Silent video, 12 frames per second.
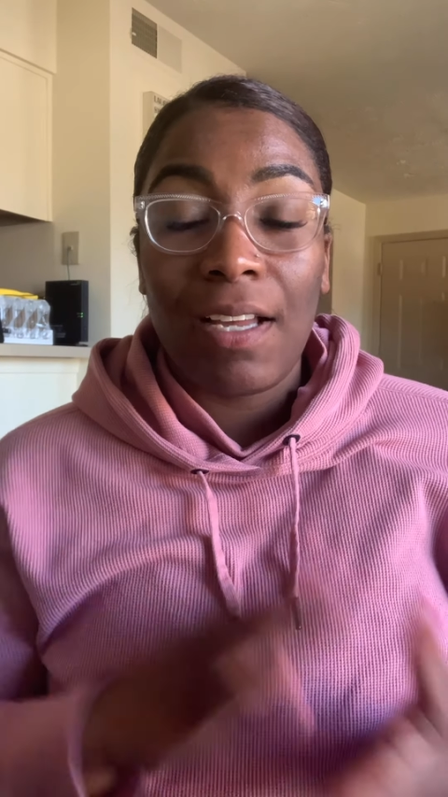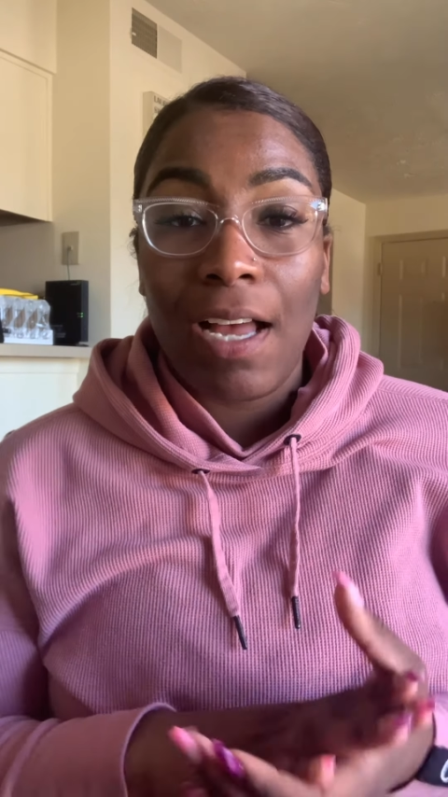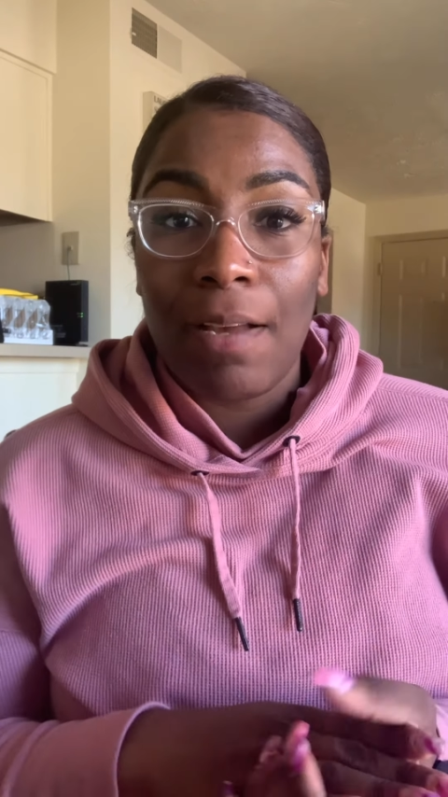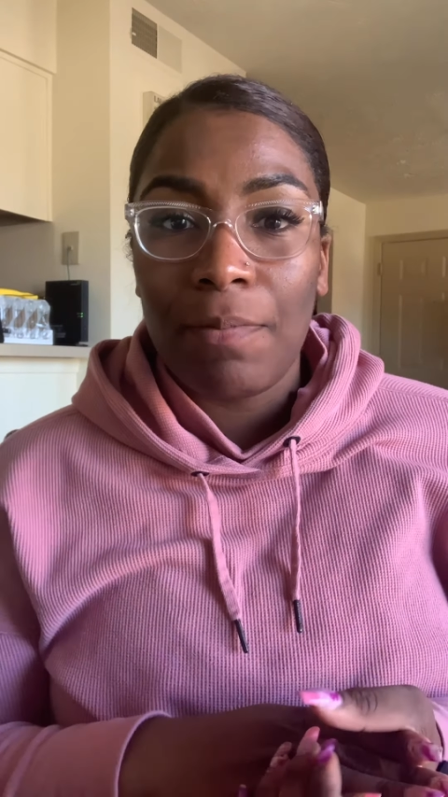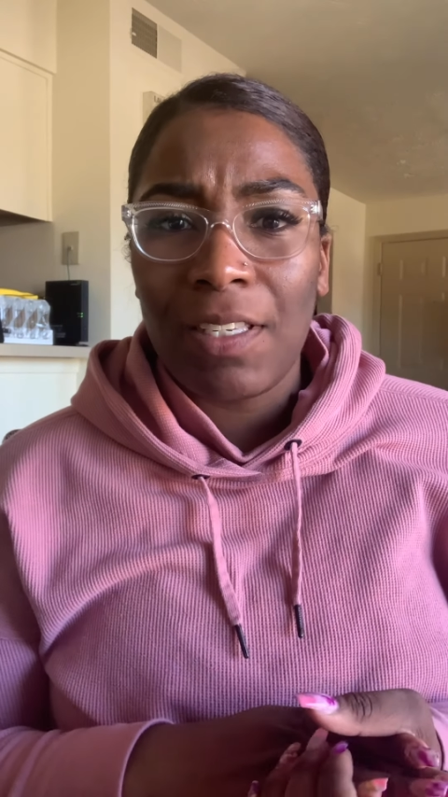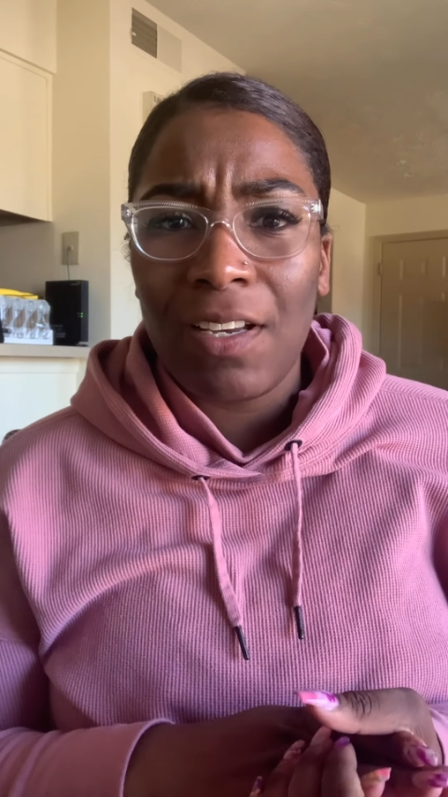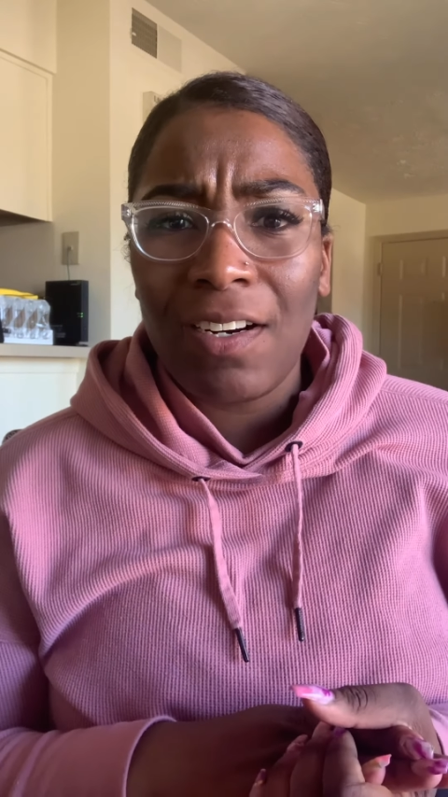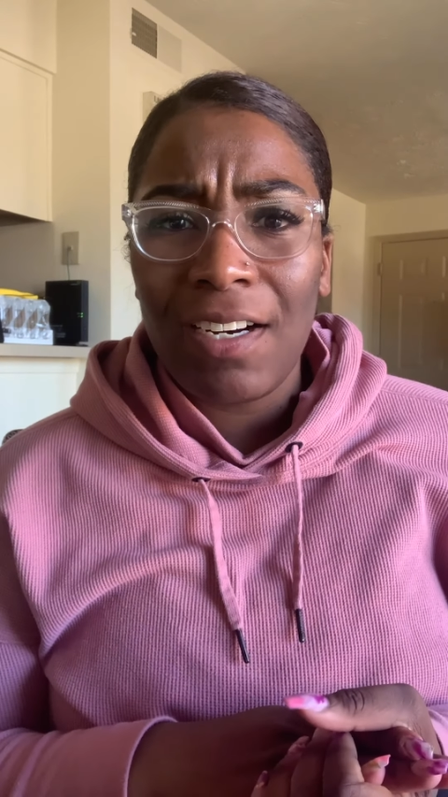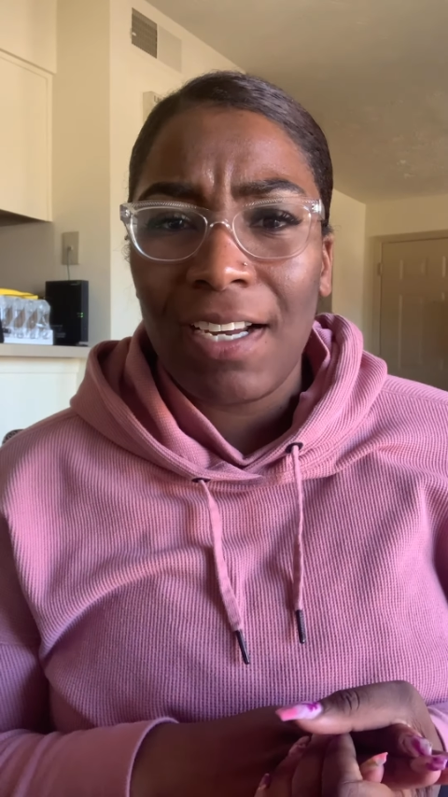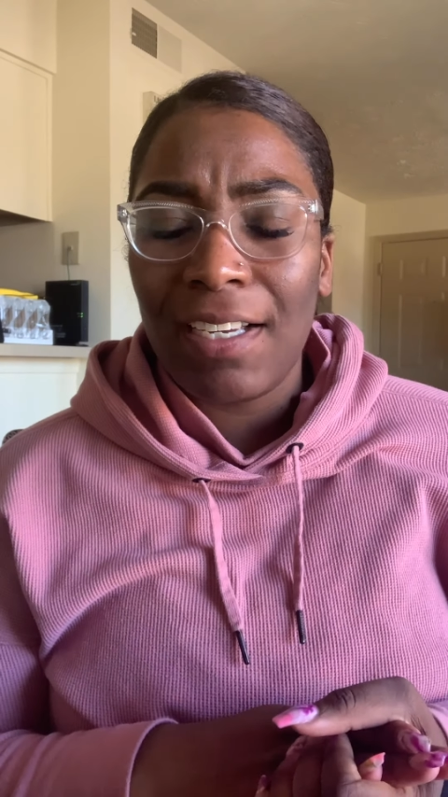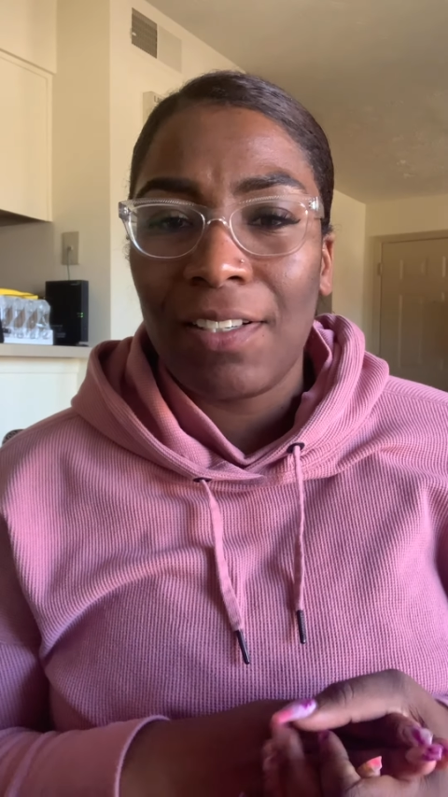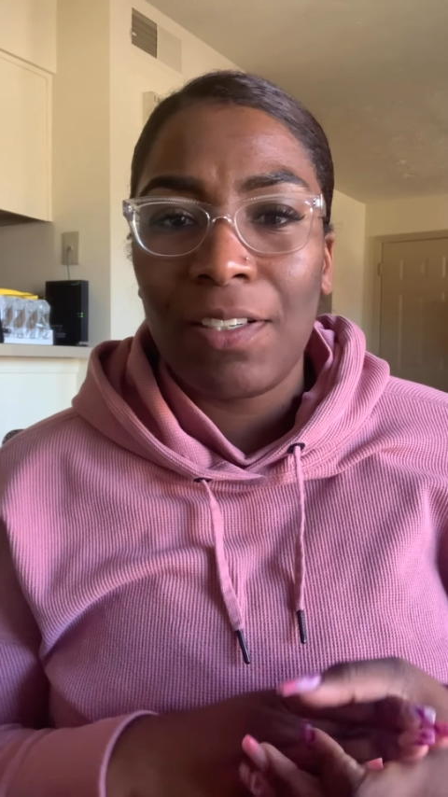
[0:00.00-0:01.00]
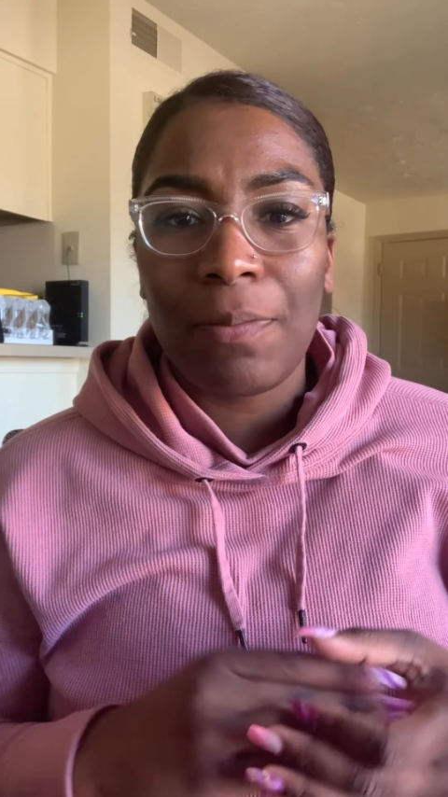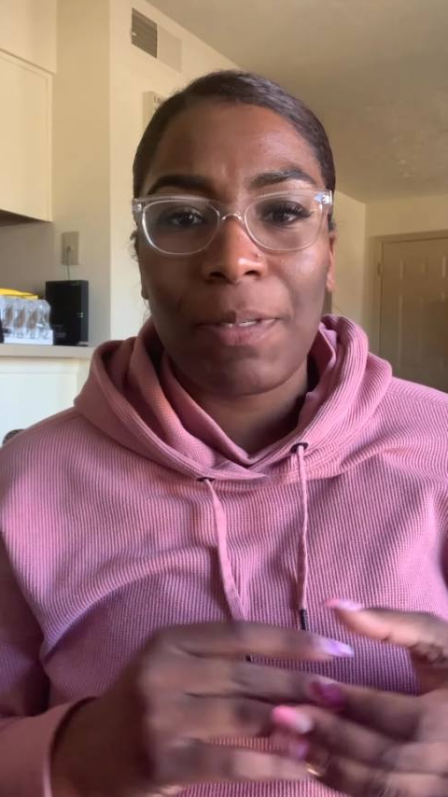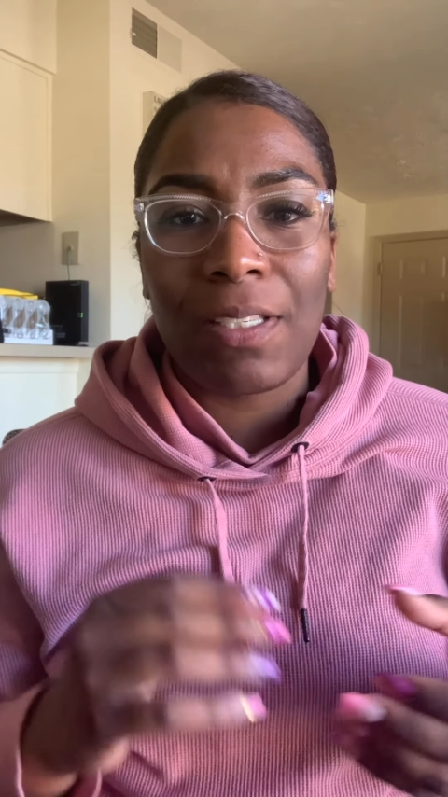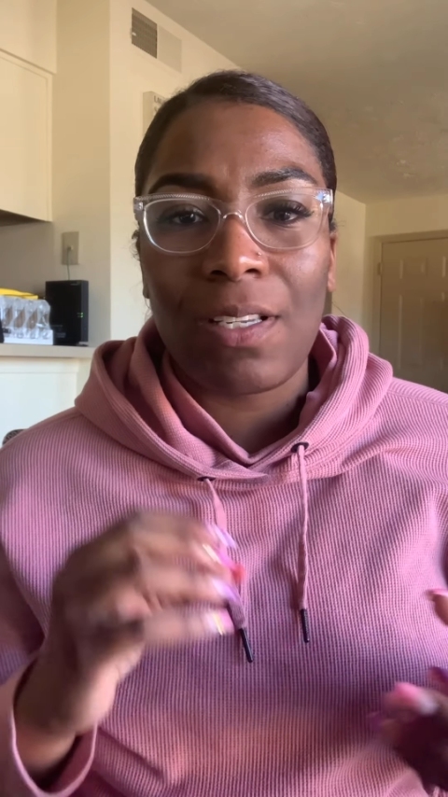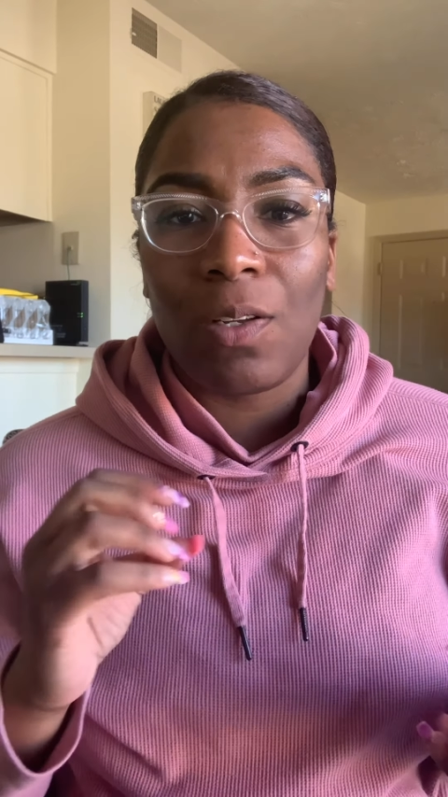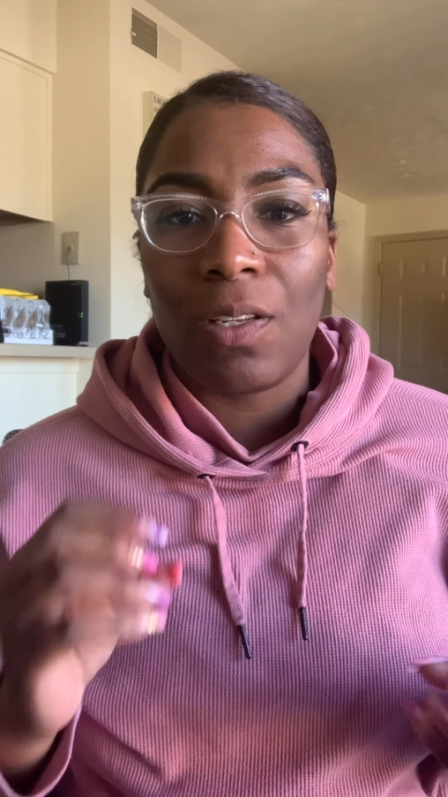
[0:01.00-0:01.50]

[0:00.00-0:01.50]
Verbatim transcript: I'm sorry it took me so